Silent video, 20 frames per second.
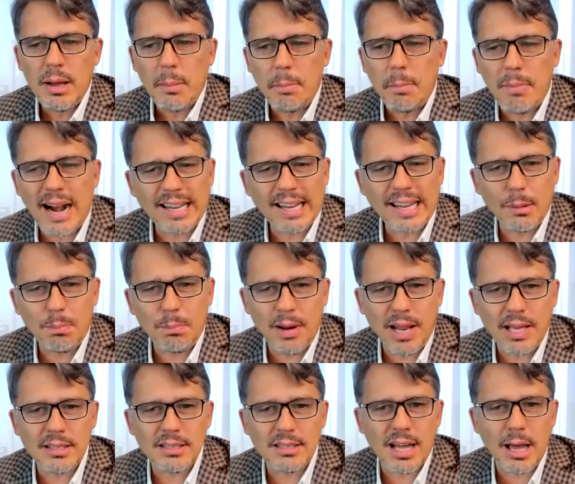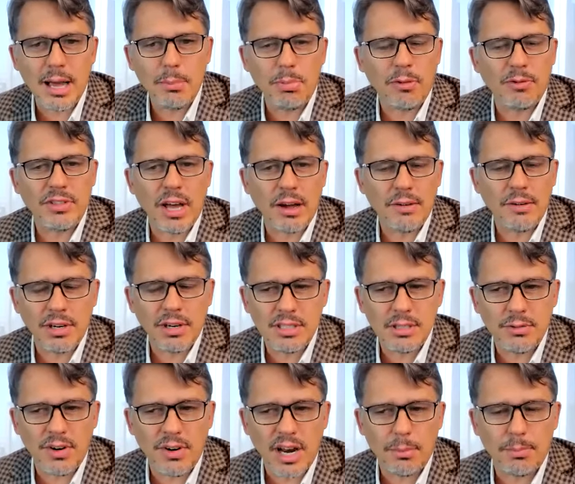marketplace type of
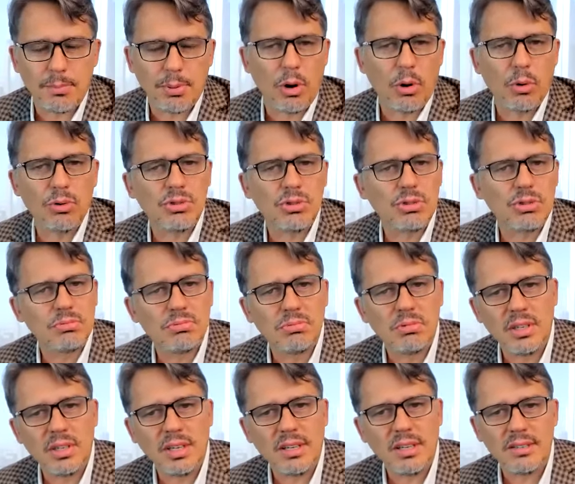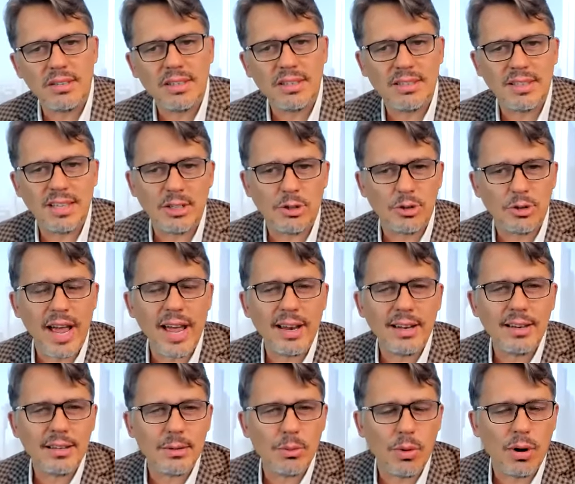diversified approach is the
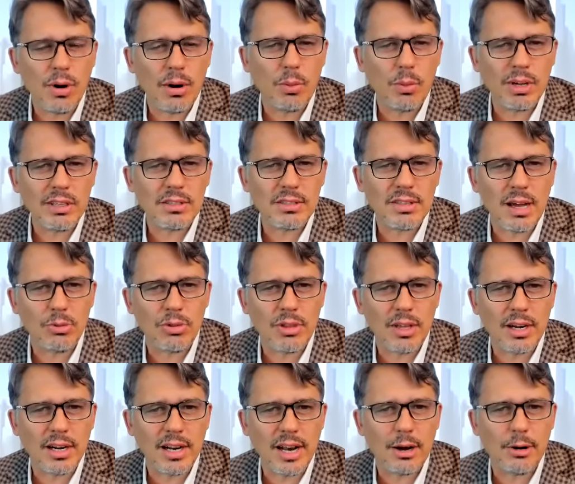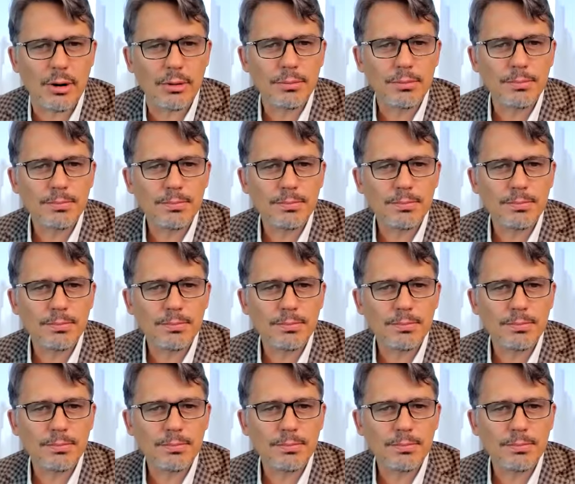trend? What's out there now?